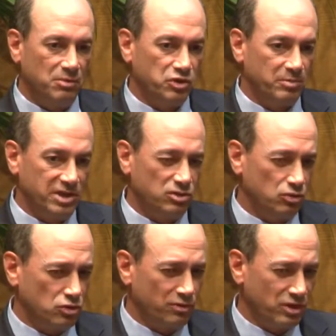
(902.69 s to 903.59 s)
And most of my
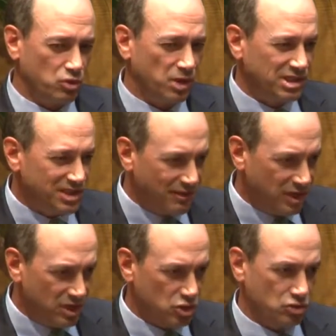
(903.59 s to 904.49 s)
students are around
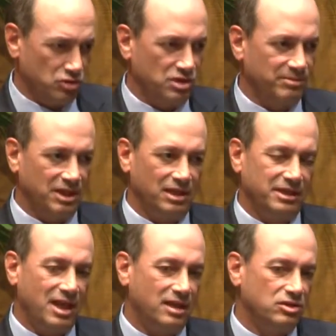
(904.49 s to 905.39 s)
27-ish or something
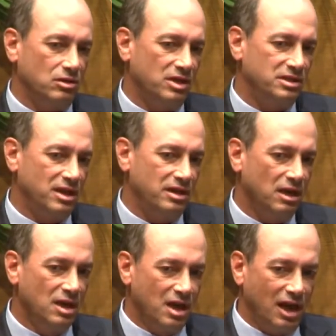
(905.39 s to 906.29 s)
like that. So
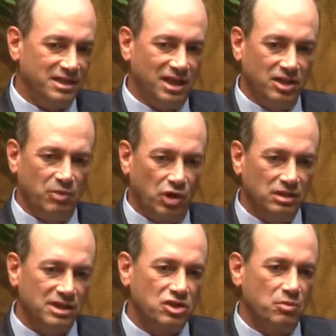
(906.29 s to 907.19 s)
I tell them
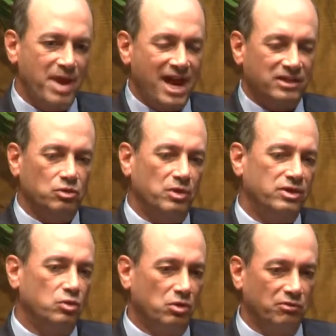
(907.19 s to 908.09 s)
all, let's go back to
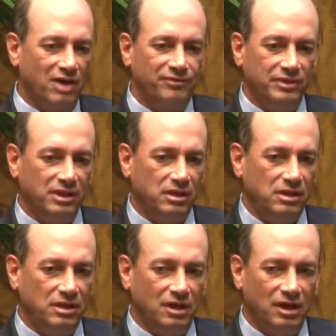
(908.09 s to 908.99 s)
when you were
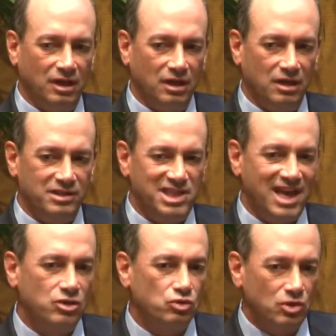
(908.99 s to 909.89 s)
roughly
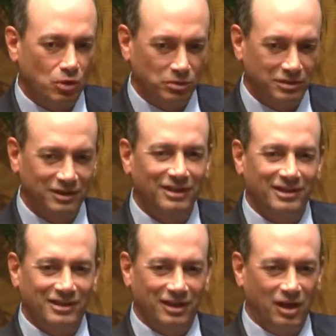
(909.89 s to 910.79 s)
10 years old,
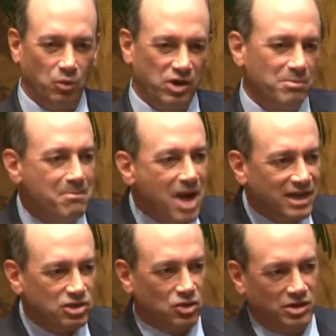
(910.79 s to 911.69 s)
where you
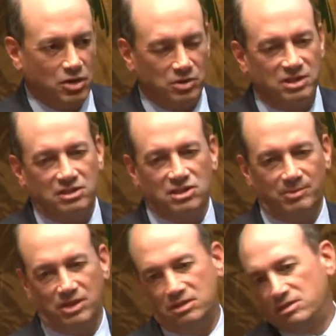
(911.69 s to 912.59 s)
might start noticing
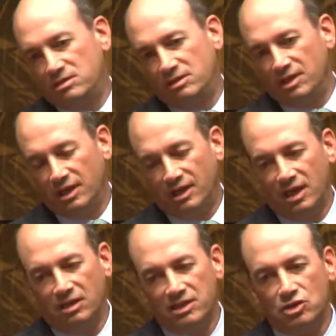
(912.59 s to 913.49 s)
some of this thing.
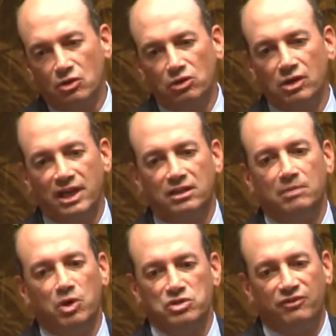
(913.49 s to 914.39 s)
And let's go look at
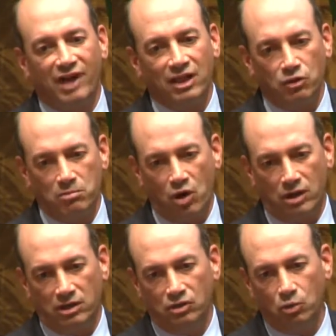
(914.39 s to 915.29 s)
the most followed
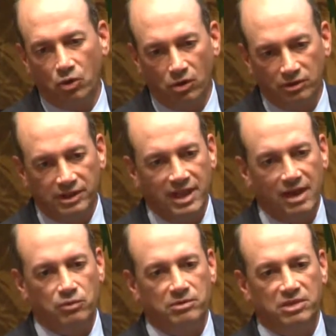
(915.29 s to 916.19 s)
market in the world, and
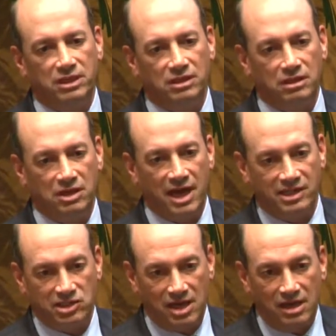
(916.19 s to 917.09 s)
that would be the
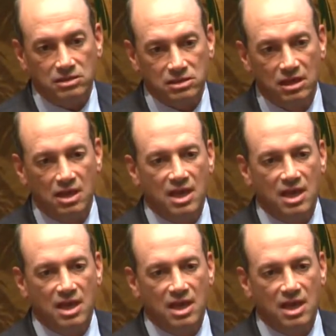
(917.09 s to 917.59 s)
United States.